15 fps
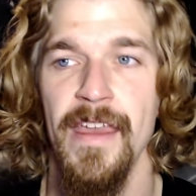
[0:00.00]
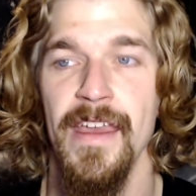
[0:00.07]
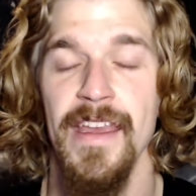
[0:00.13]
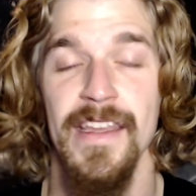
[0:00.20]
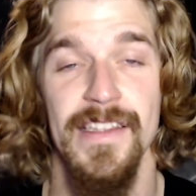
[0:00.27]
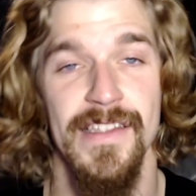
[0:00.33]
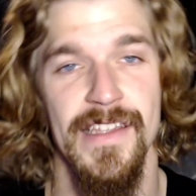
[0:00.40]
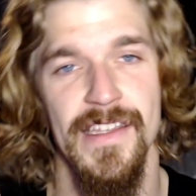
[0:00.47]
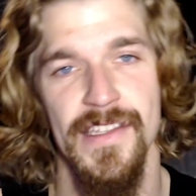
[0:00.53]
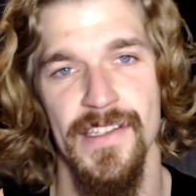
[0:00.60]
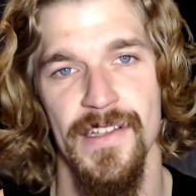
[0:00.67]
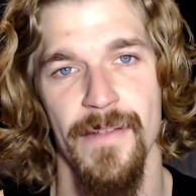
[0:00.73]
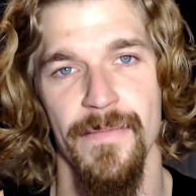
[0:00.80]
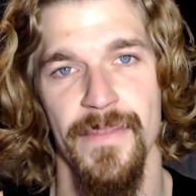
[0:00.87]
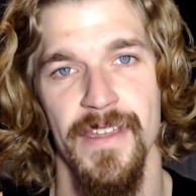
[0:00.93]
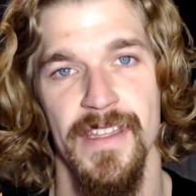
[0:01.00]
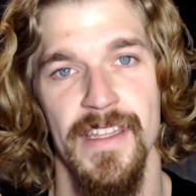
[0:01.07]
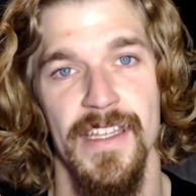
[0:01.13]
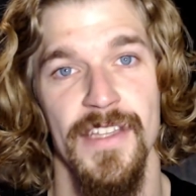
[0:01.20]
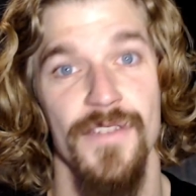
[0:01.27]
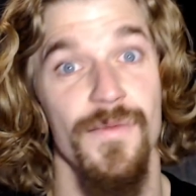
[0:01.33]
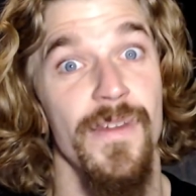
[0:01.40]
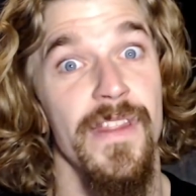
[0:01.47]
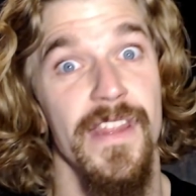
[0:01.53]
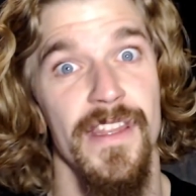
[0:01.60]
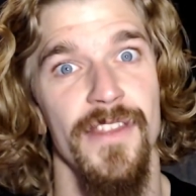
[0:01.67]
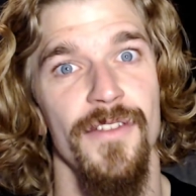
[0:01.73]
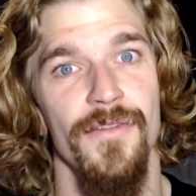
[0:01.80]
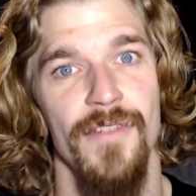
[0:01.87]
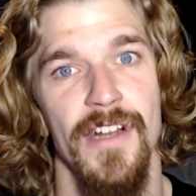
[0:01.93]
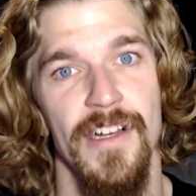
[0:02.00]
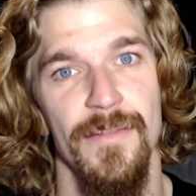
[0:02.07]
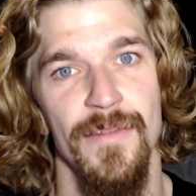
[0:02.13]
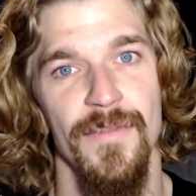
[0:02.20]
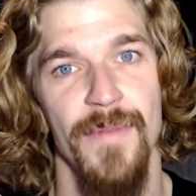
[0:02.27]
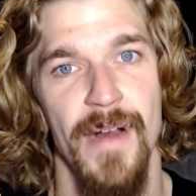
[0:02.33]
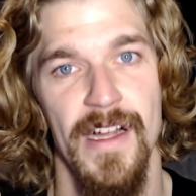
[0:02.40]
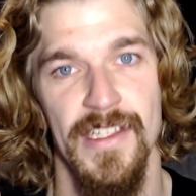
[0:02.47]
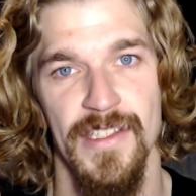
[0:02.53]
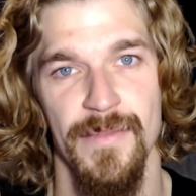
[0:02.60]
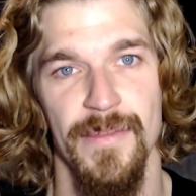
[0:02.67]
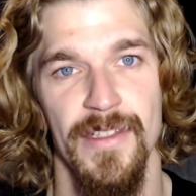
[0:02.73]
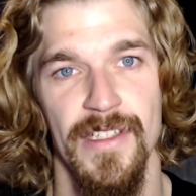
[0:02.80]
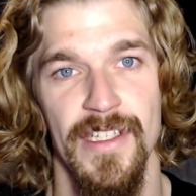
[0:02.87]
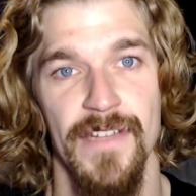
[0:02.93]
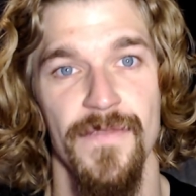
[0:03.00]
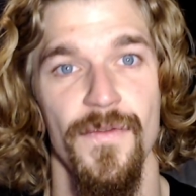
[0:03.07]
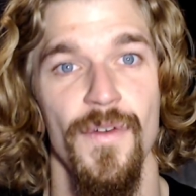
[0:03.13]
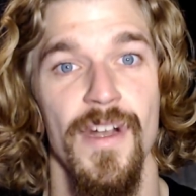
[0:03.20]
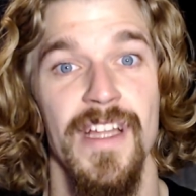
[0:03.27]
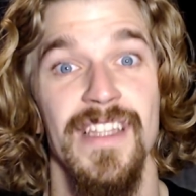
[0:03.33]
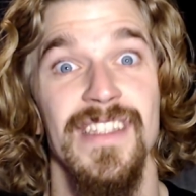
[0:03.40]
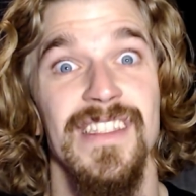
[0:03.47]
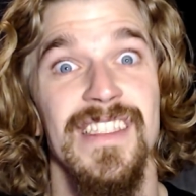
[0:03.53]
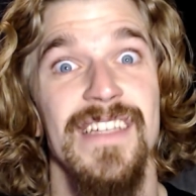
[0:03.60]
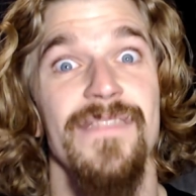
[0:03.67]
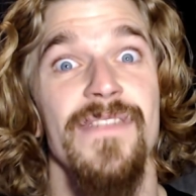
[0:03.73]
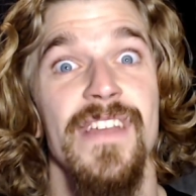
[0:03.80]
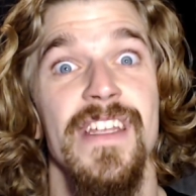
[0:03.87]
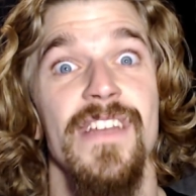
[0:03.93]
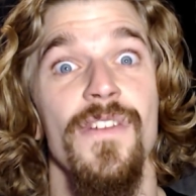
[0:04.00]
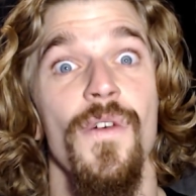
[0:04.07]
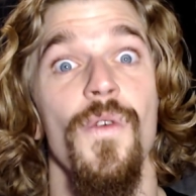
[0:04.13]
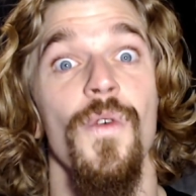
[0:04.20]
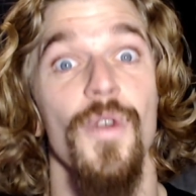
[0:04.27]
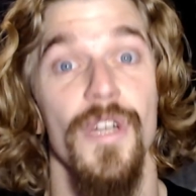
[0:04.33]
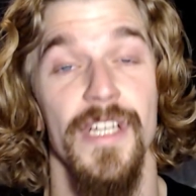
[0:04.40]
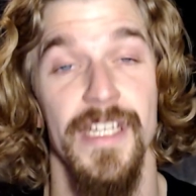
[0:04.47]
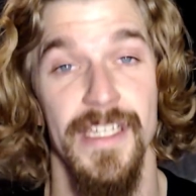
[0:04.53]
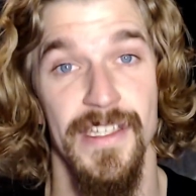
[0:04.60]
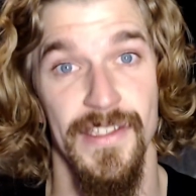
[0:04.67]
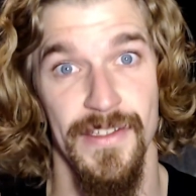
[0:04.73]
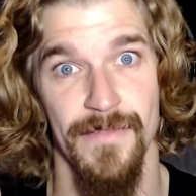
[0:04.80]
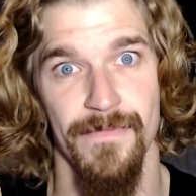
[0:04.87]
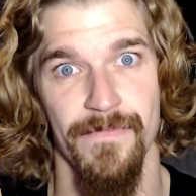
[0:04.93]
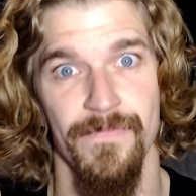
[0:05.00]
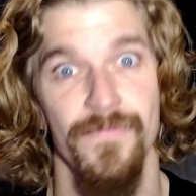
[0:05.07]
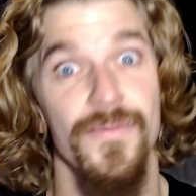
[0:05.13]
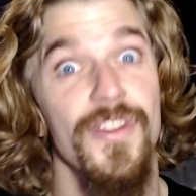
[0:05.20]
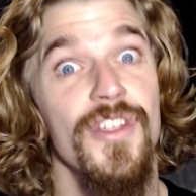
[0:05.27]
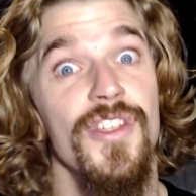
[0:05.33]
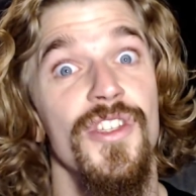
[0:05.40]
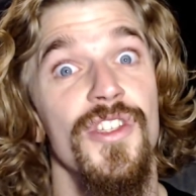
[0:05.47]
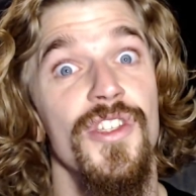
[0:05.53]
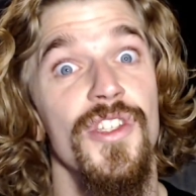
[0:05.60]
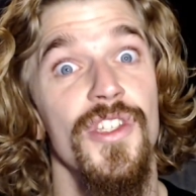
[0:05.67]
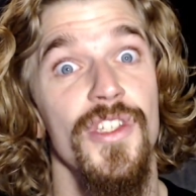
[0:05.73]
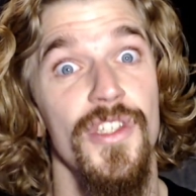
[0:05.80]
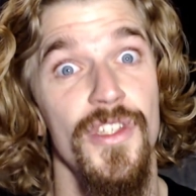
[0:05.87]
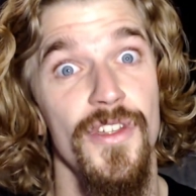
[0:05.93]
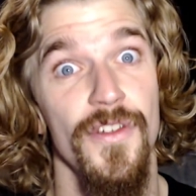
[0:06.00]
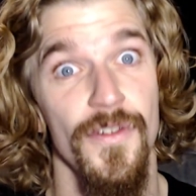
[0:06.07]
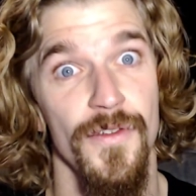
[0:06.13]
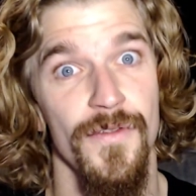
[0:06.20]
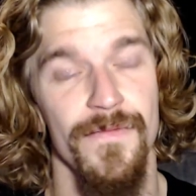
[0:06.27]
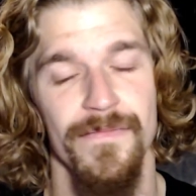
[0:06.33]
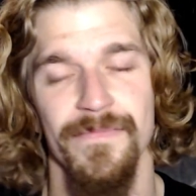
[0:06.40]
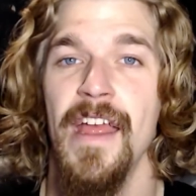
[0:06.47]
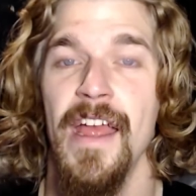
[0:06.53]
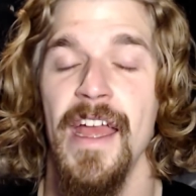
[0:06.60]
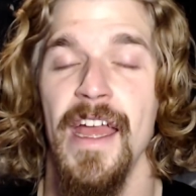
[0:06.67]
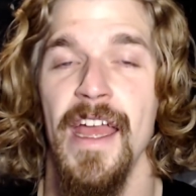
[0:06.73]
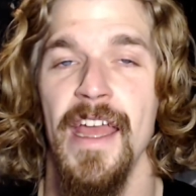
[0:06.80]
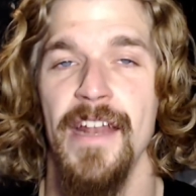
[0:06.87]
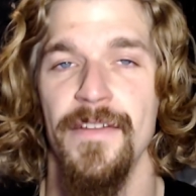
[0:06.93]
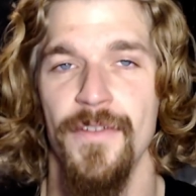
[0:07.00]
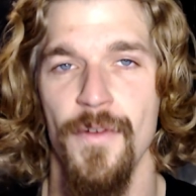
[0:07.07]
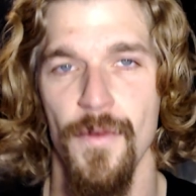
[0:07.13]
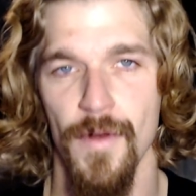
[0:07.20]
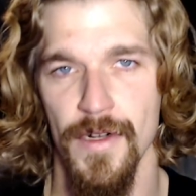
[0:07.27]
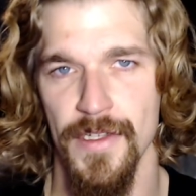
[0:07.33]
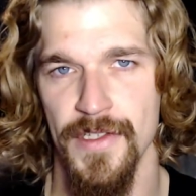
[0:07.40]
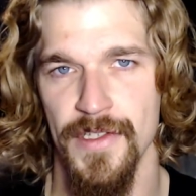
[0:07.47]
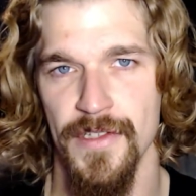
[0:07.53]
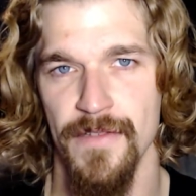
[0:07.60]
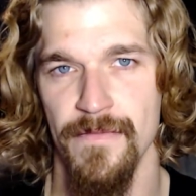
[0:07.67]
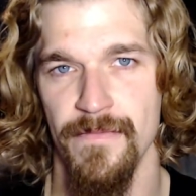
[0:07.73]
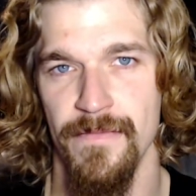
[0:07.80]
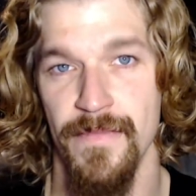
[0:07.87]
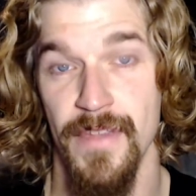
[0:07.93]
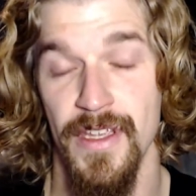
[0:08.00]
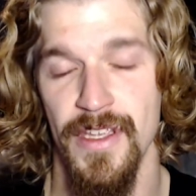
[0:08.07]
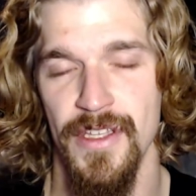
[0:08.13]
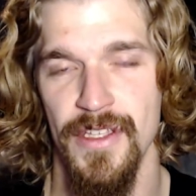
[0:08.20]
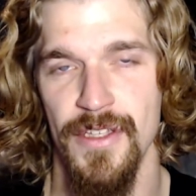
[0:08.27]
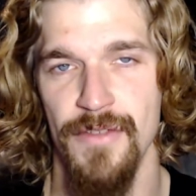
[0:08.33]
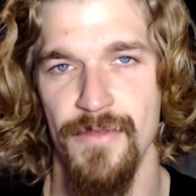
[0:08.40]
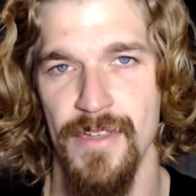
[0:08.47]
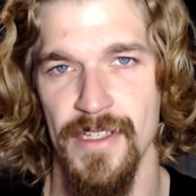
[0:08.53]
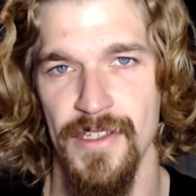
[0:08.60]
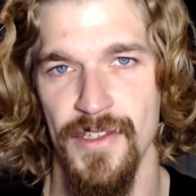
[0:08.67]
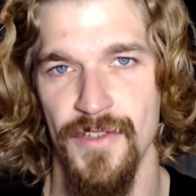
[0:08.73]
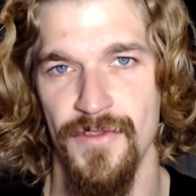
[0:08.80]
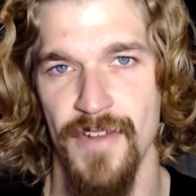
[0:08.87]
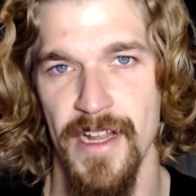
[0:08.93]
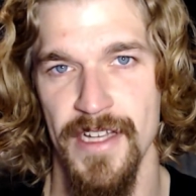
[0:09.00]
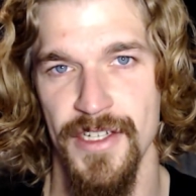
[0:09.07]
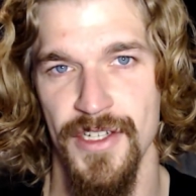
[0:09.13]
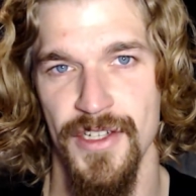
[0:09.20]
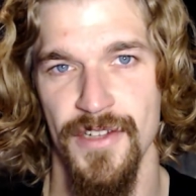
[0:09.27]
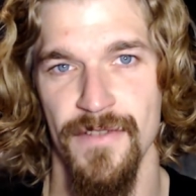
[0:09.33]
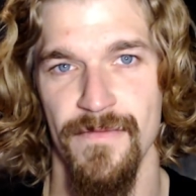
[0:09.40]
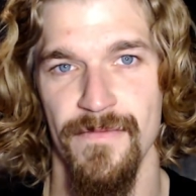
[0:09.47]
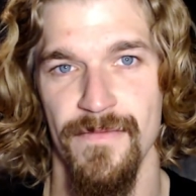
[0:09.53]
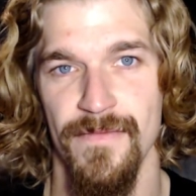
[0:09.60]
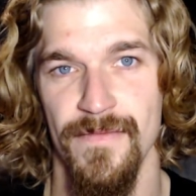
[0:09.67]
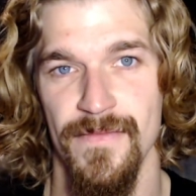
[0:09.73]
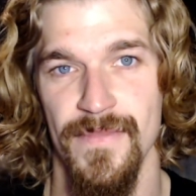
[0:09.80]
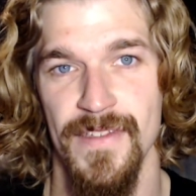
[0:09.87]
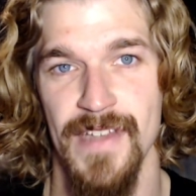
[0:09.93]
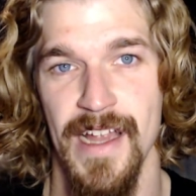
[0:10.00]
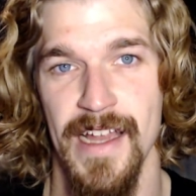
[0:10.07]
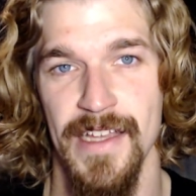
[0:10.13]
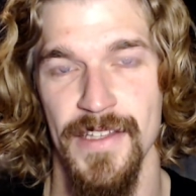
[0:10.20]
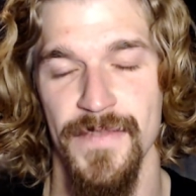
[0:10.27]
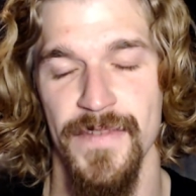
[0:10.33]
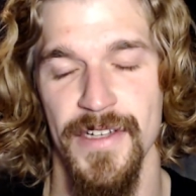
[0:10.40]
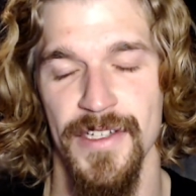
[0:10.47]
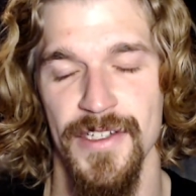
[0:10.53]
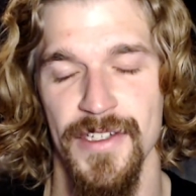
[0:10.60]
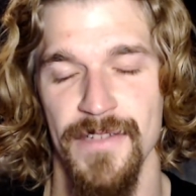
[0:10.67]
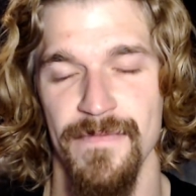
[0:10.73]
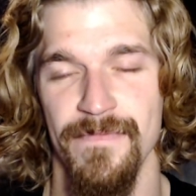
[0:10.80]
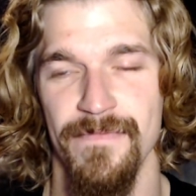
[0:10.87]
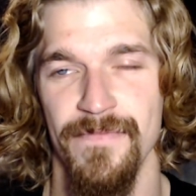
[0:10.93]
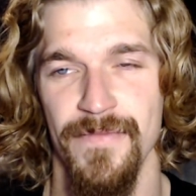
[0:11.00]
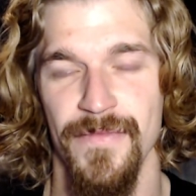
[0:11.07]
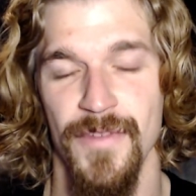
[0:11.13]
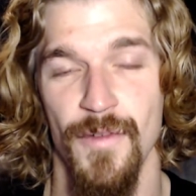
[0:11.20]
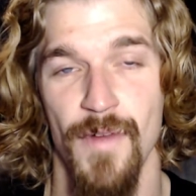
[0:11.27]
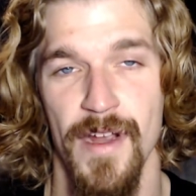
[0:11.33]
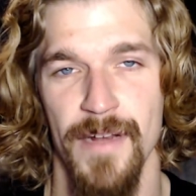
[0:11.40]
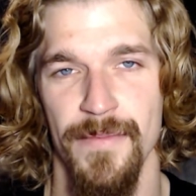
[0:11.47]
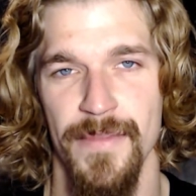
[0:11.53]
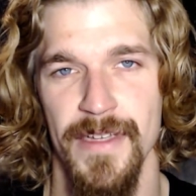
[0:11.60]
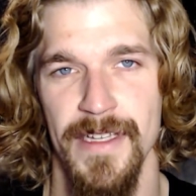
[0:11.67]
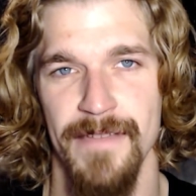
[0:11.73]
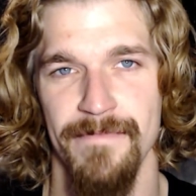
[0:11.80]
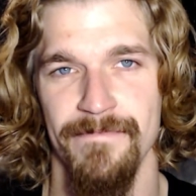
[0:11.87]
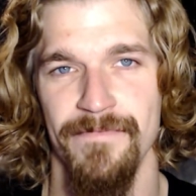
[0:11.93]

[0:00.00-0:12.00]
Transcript: Is this something that is within the realm of possibility for a living organism to do? And of course, you can stretch science fiction quite a bit.